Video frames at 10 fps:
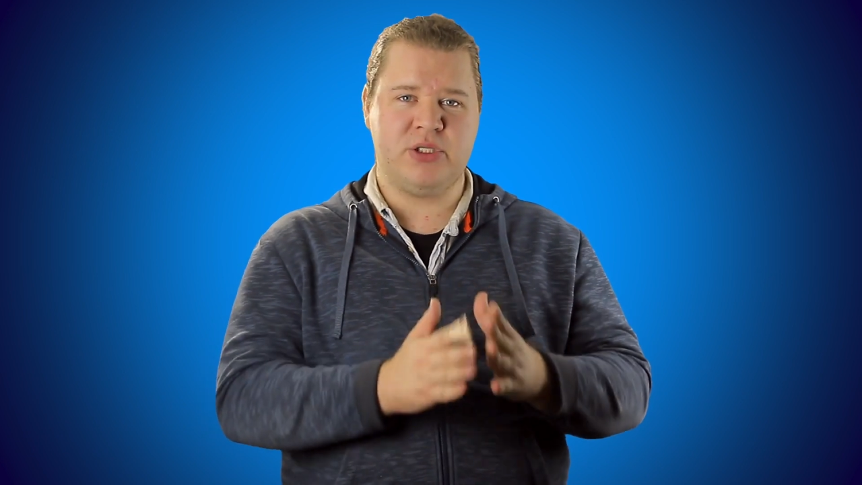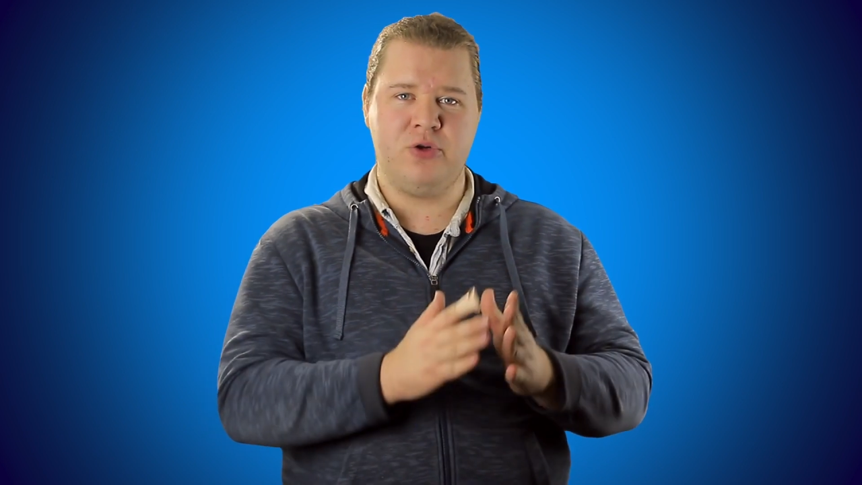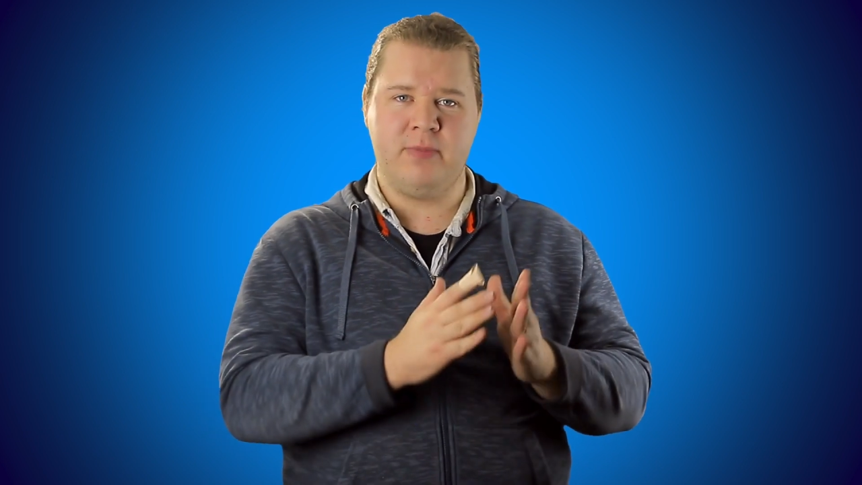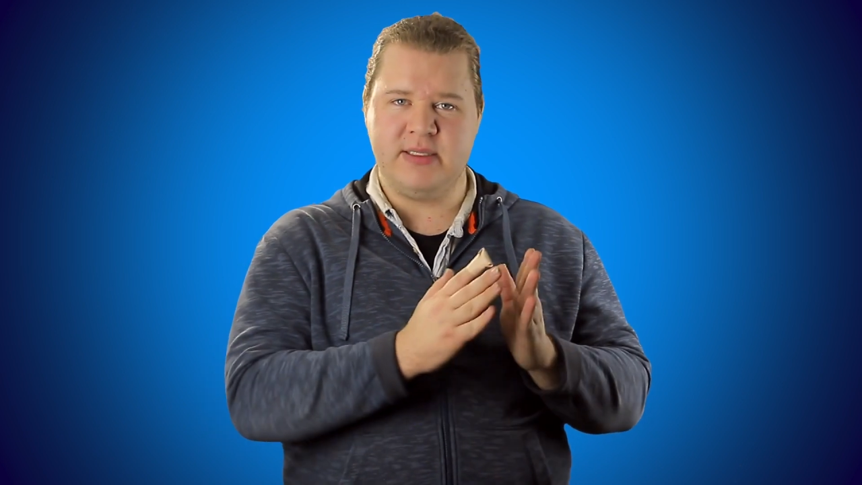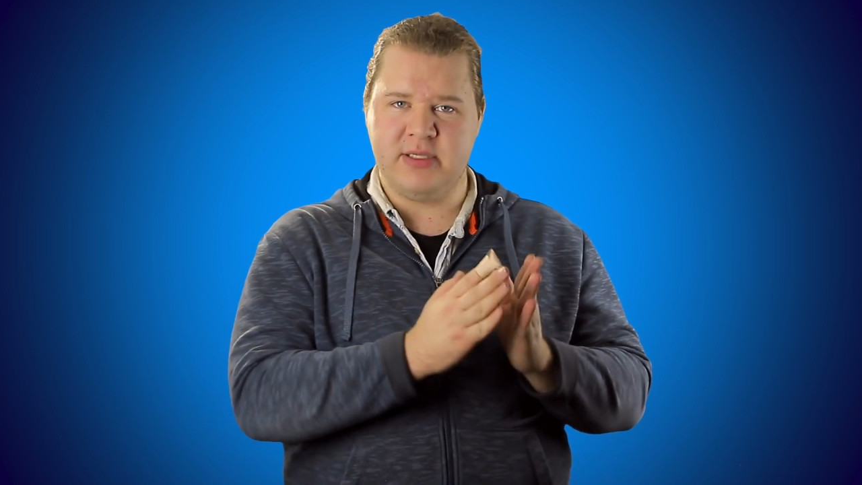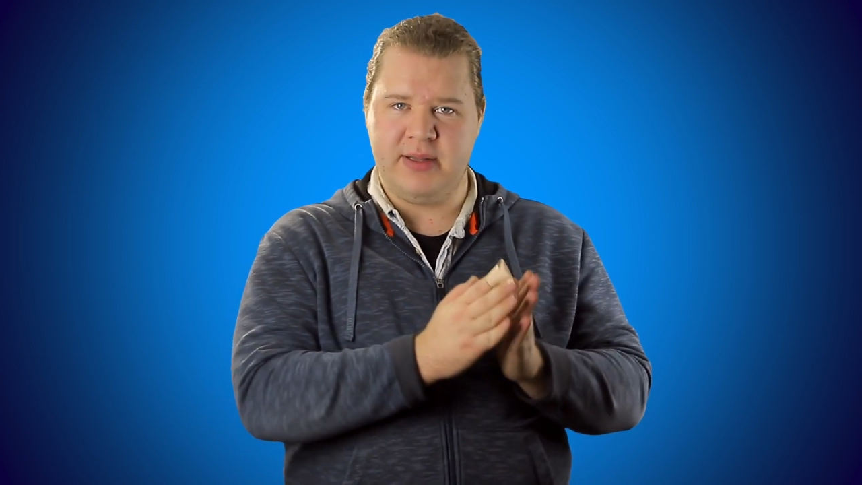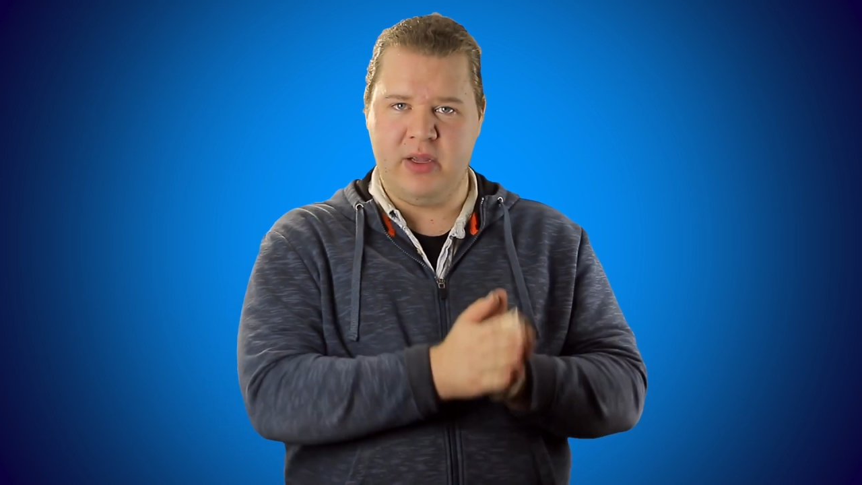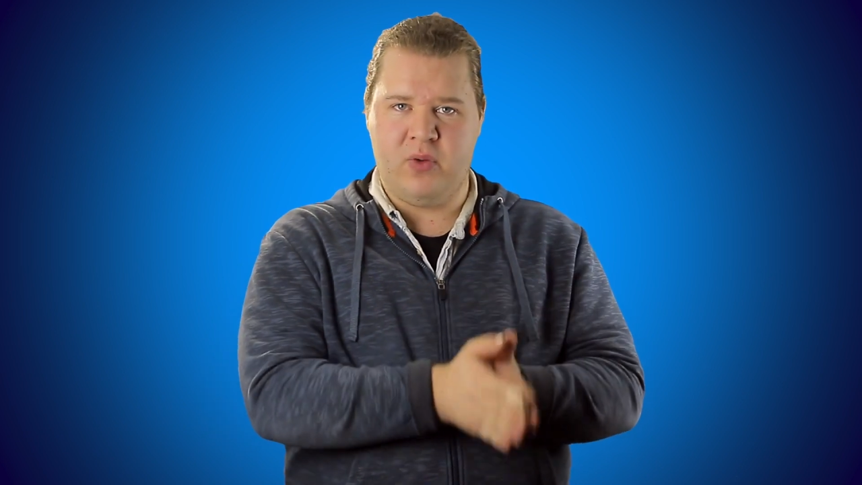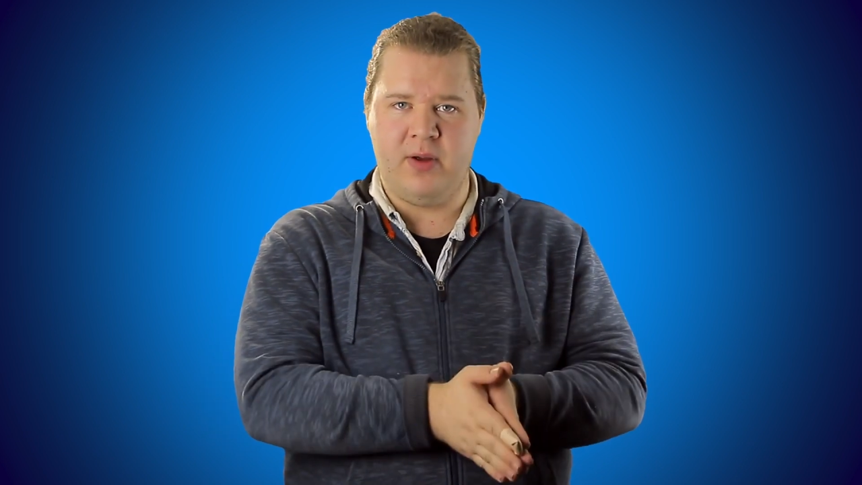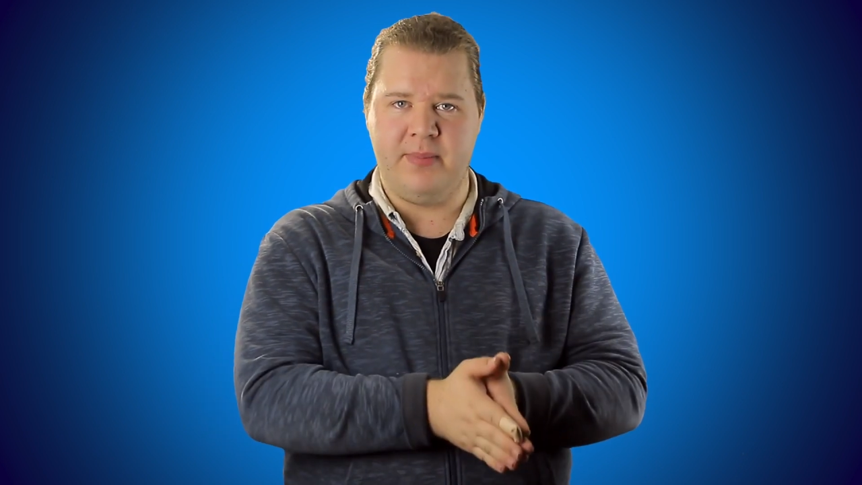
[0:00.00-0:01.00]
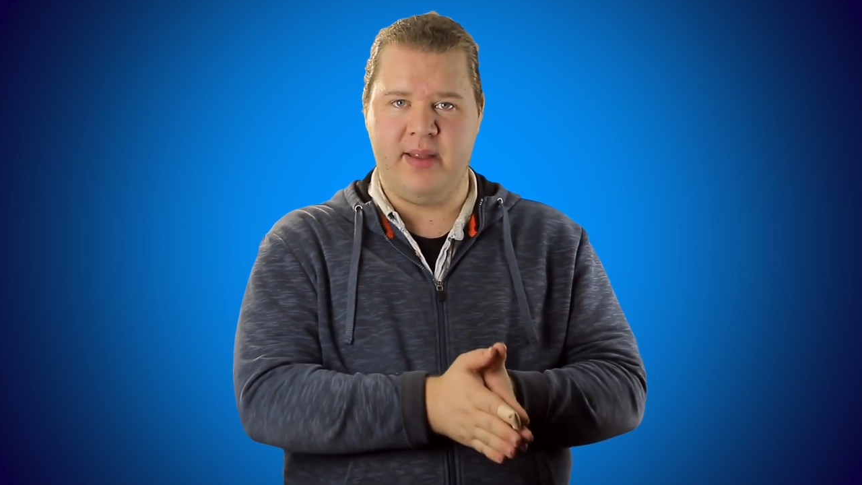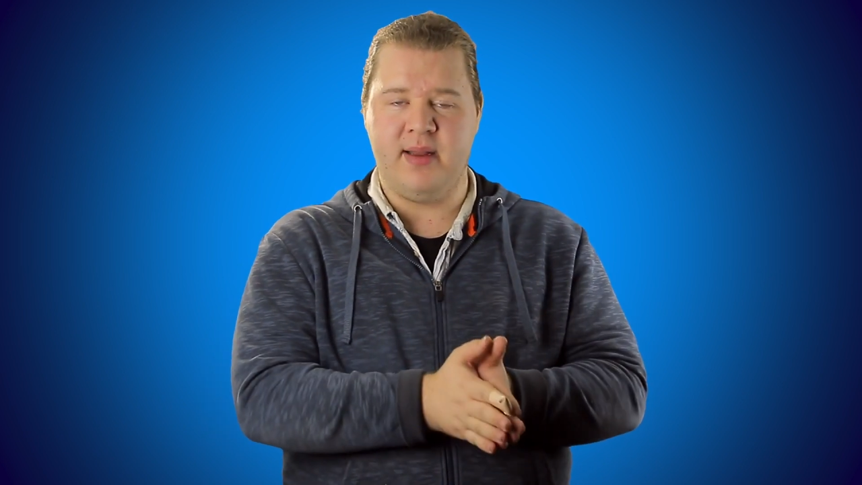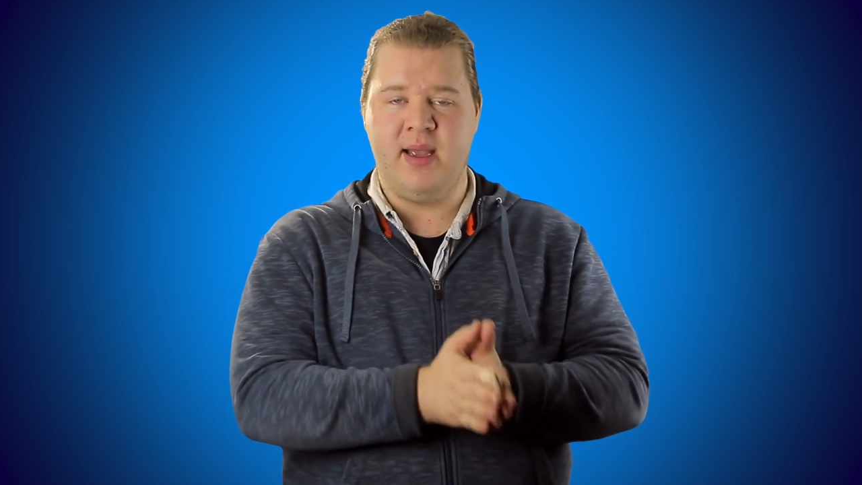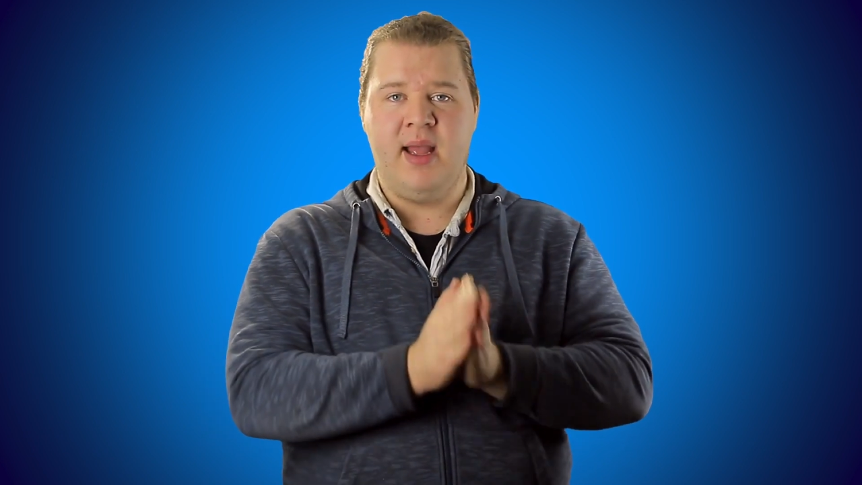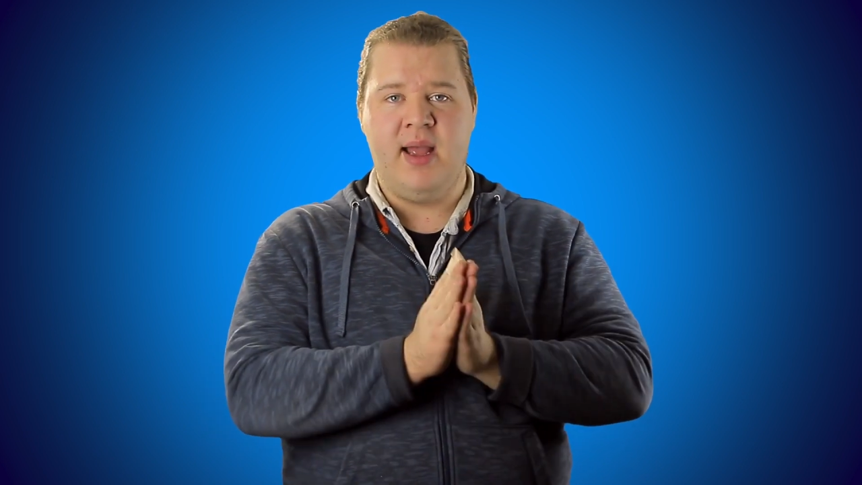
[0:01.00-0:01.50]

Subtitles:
too much on the equipment.